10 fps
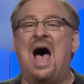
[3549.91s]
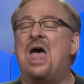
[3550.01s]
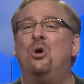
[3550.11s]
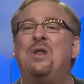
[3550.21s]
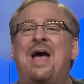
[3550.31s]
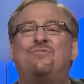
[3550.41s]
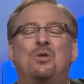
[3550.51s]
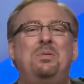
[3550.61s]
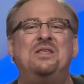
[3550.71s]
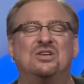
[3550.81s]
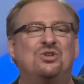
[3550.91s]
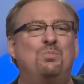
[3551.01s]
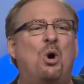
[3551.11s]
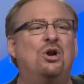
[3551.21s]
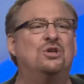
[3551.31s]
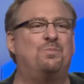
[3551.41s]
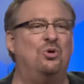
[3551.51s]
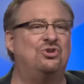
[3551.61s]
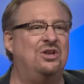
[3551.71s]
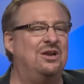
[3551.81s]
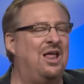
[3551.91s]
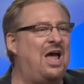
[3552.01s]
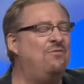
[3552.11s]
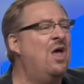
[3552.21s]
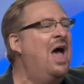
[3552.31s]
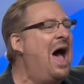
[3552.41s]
I don't have to be the smartest person in life.